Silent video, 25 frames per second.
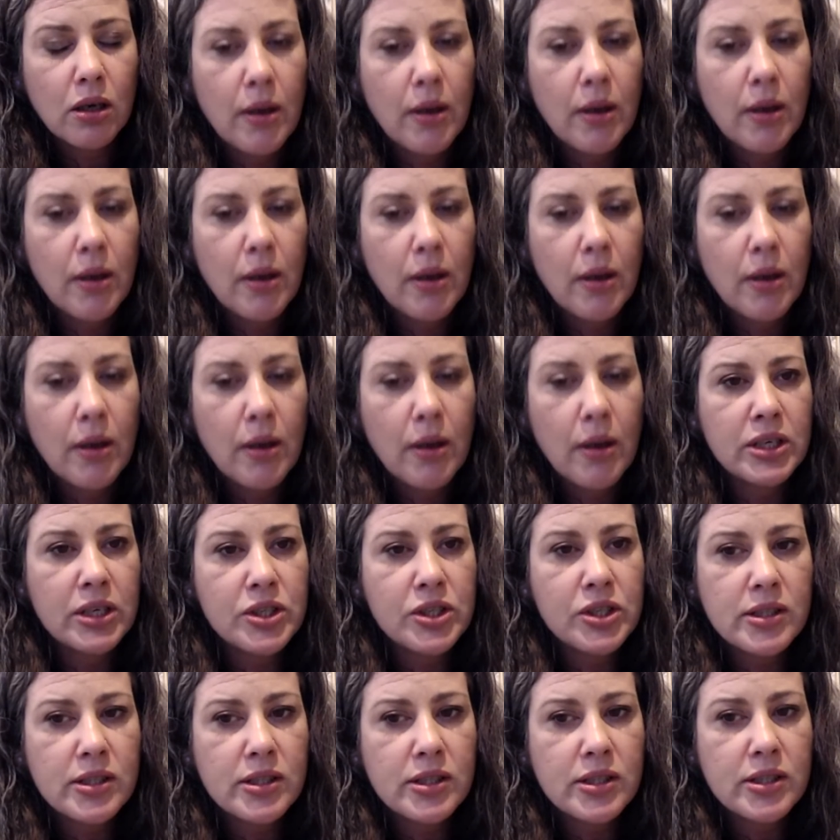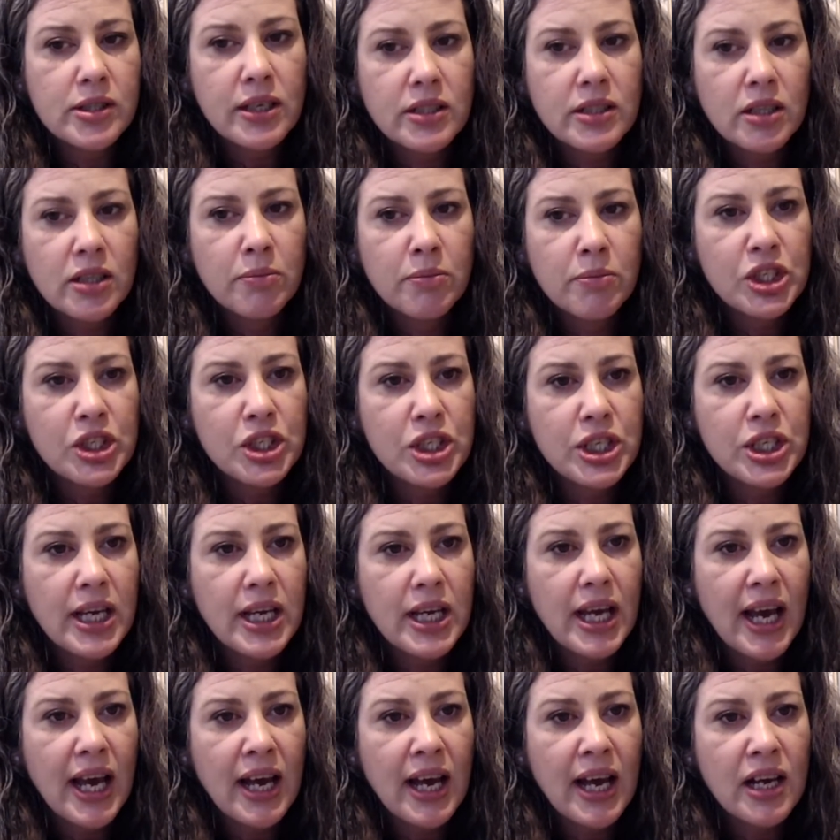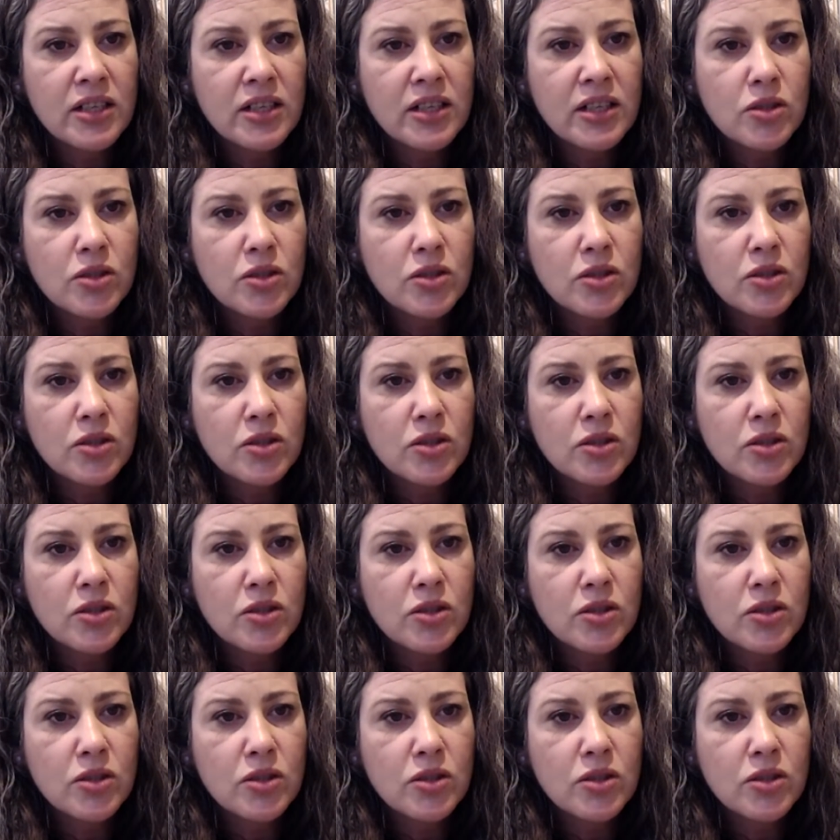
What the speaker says: And Yoda just texted me. She asked